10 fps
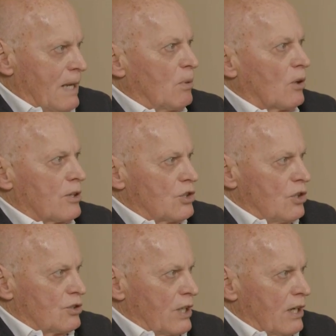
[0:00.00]
people are
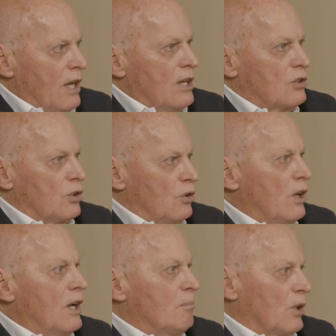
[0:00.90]
choosing
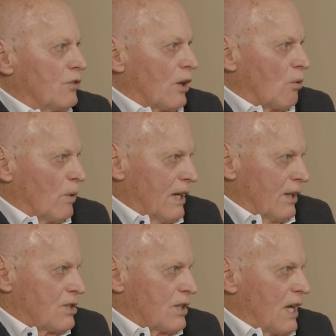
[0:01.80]
to put their
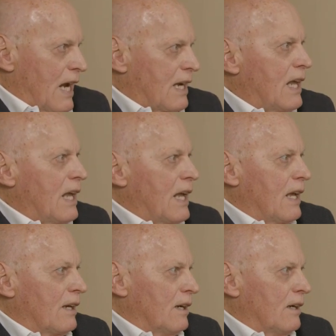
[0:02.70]
real estate
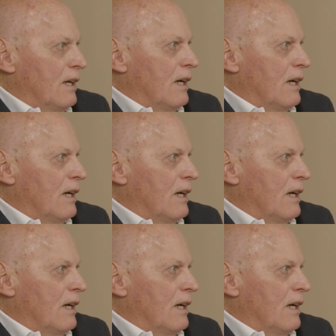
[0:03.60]
in a